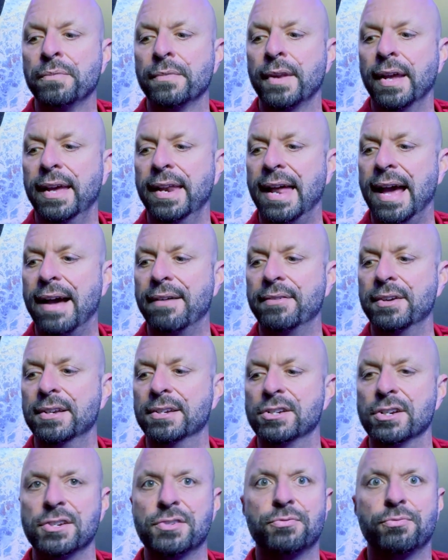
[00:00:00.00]
and have
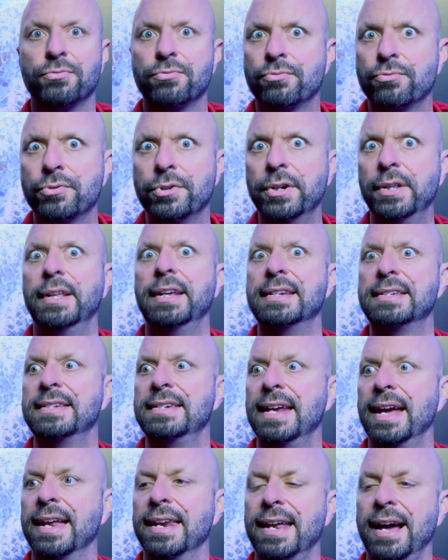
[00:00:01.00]
it just really
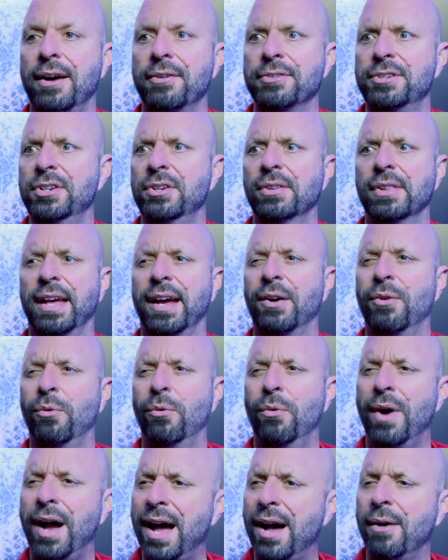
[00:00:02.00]
stand out to you like,
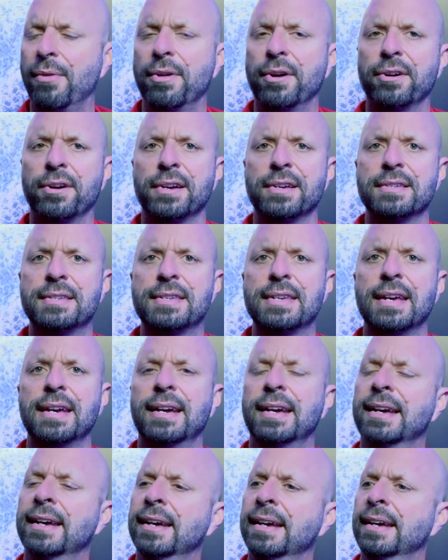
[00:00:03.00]
wow, there's
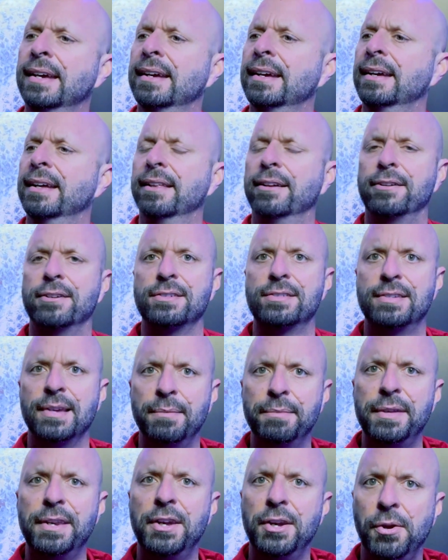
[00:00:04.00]

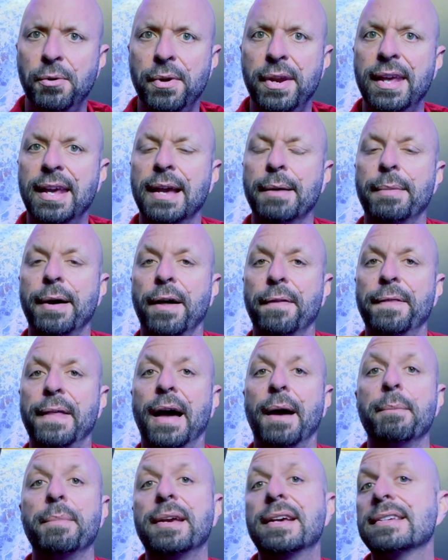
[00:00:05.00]
something unique about
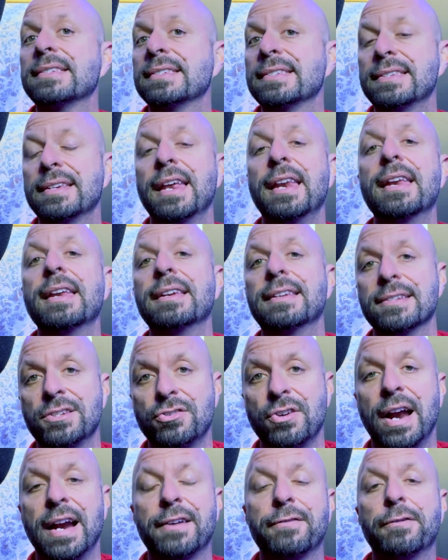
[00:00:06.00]
that, because it's going to
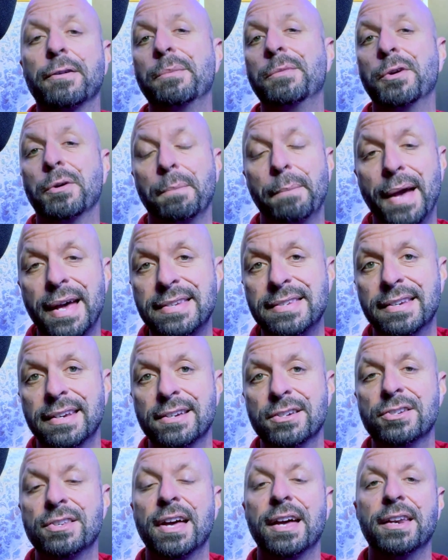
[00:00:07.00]
distract from your
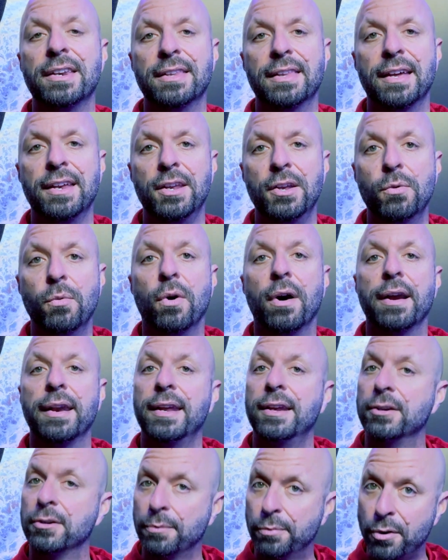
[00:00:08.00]
message that you want
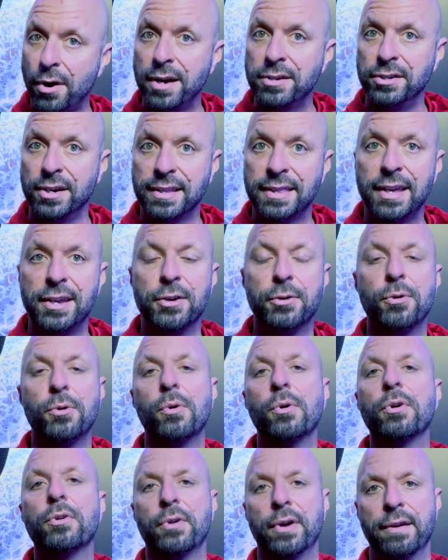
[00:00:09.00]
in your project that you're
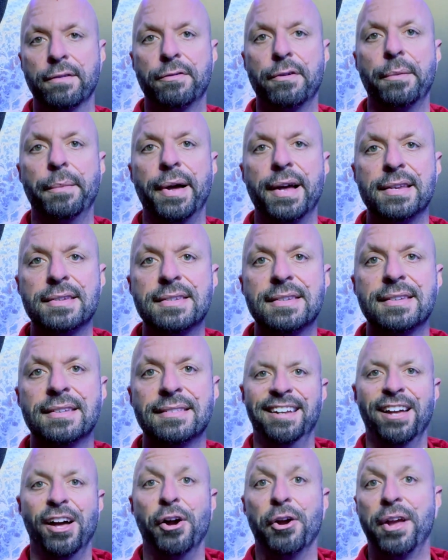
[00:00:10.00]
ordering from us.
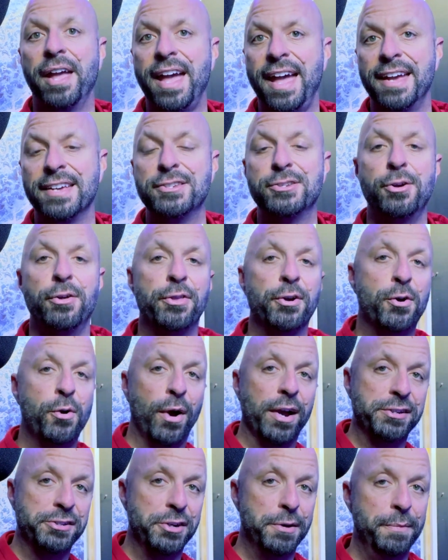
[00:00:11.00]
Okay, so the
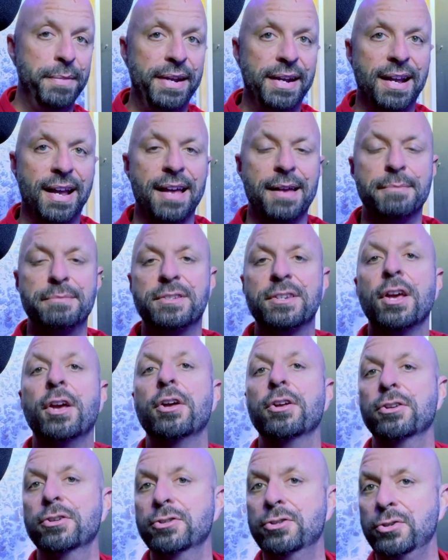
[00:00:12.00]
question becomes,
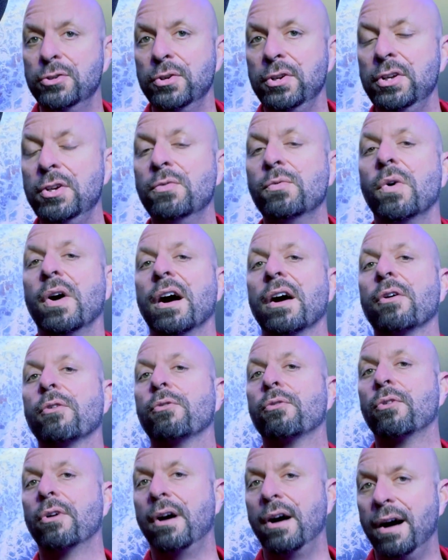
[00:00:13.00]
do you want
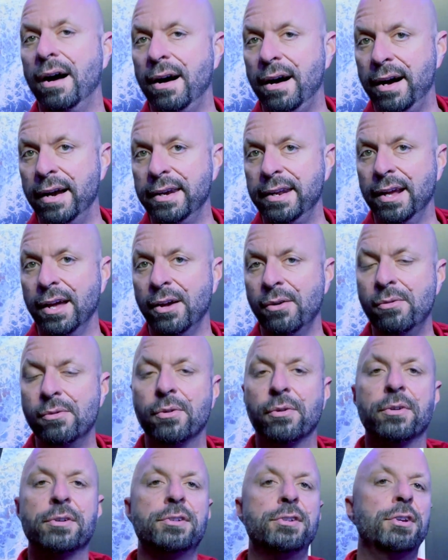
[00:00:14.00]
raw audio
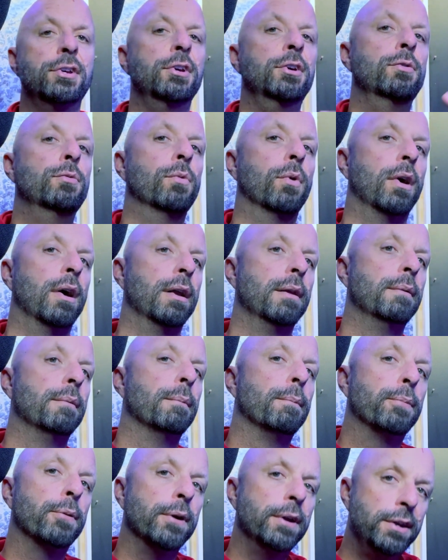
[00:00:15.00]
or do you want
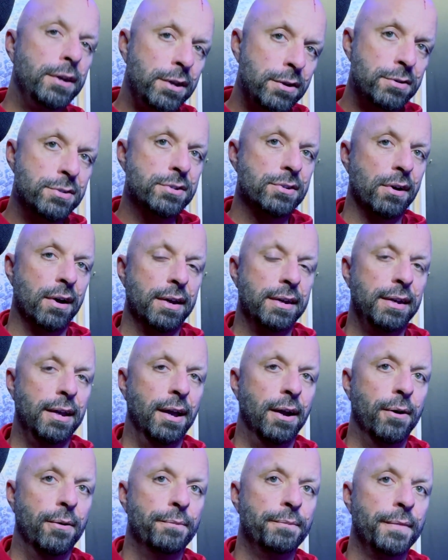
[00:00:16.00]
produced
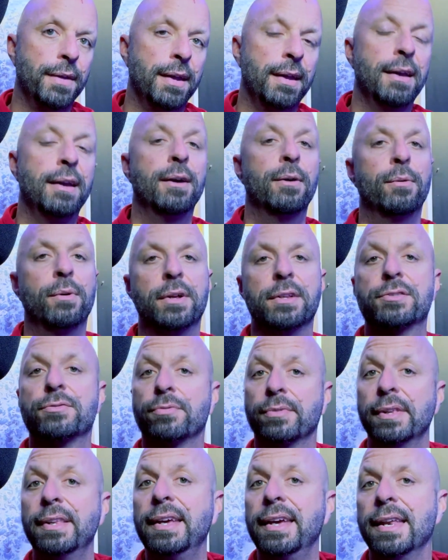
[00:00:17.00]
audio? Well, it's
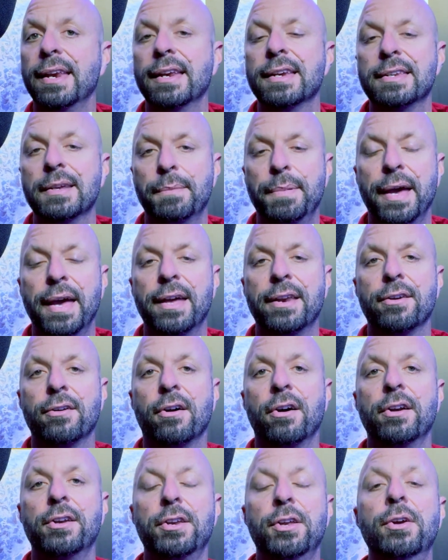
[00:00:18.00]
really going to depend
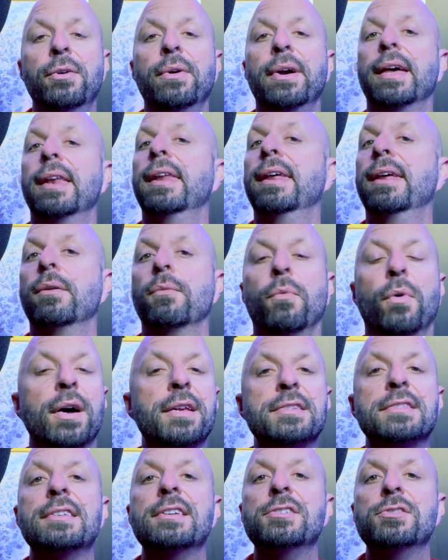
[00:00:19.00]
on you and in
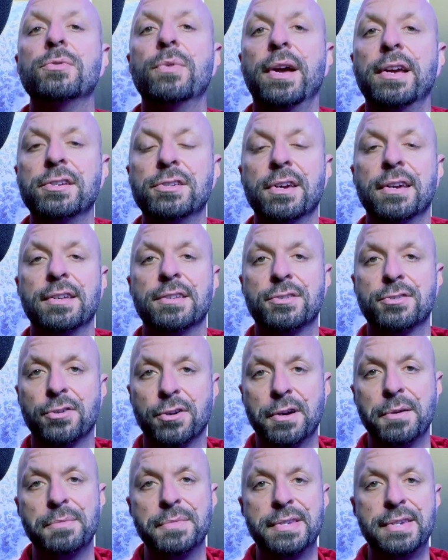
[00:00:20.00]
what situation and
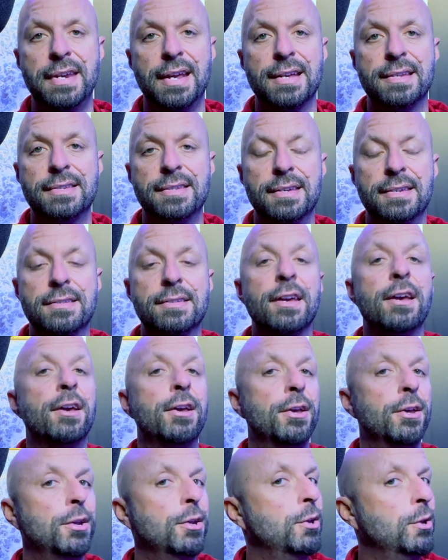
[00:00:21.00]
circumstances
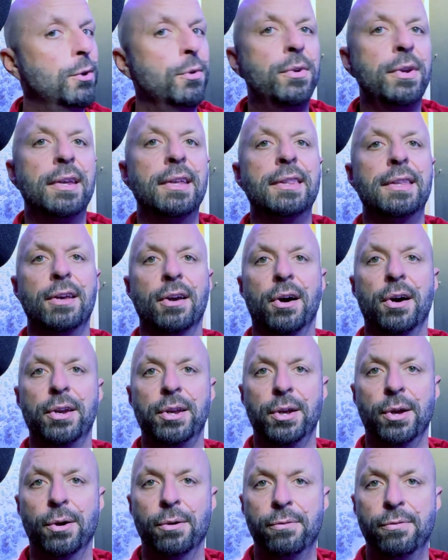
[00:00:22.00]
you need the
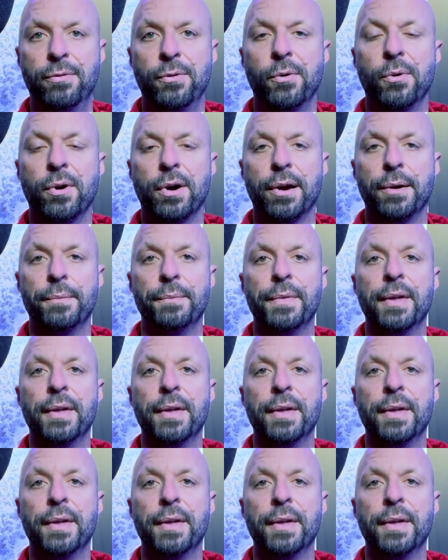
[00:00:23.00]
audio for.